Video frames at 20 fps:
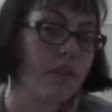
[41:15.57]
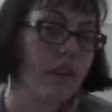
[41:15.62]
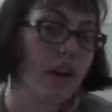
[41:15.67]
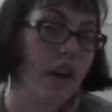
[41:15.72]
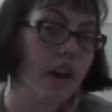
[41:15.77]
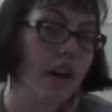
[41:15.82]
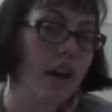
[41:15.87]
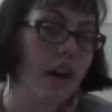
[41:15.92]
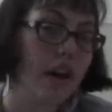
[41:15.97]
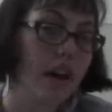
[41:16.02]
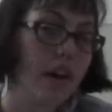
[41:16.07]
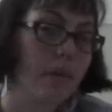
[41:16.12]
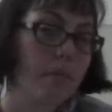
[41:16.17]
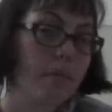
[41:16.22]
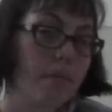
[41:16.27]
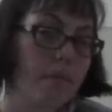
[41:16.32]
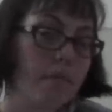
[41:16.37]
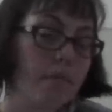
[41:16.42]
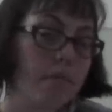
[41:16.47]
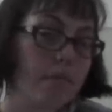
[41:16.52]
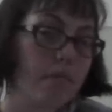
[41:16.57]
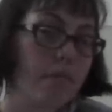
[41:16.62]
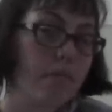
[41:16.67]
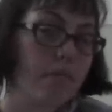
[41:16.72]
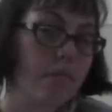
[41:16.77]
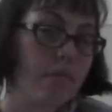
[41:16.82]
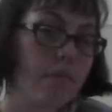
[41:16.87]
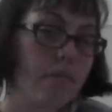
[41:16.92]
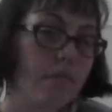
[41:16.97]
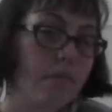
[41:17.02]

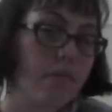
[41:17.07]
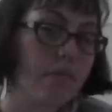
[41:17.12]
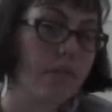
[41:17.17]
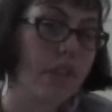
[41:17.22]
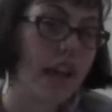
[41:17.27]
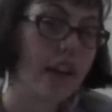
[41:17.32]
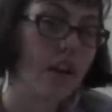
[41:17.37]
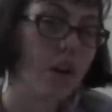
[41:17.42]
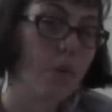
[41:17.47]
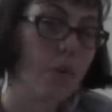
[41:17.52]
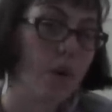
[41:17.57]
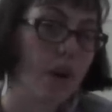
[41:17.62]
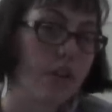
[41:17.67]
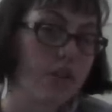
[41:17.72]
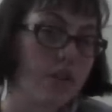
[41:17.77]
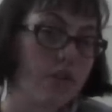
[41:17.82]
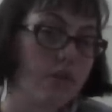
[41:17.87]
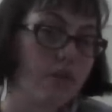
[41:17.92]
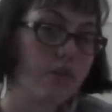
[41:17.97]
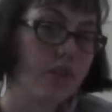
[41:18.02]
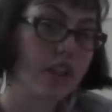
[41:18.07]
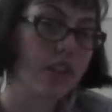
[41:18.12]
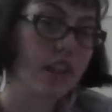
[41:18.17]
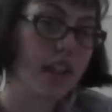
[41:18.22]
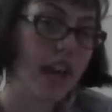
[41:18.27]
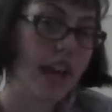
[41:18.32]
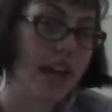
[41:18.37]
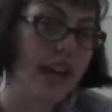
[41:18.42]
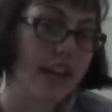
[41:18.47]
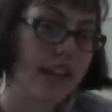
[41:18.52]
they don't want to feel
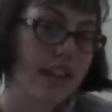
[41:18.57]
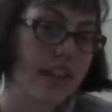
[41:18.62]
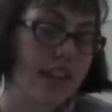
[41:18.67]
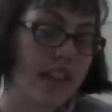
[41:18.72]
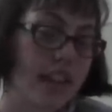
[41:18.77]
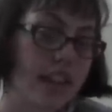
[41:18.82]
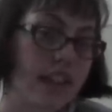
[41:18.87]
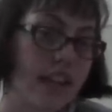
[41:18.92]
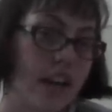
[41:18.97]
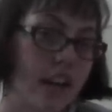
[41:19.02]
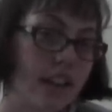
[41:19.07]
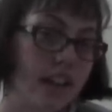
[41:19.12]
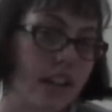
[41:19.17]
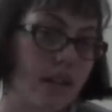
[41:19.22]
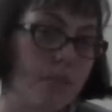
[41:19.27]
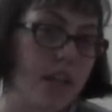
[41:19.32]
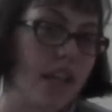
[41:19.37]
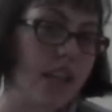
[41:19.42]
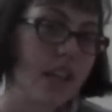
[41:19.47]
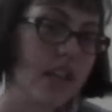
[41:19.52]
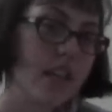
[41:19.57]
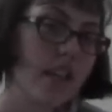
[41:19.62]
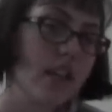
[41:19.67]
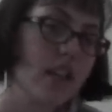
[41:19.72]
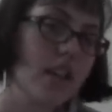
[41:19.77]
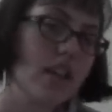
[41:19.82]
like that they're limited.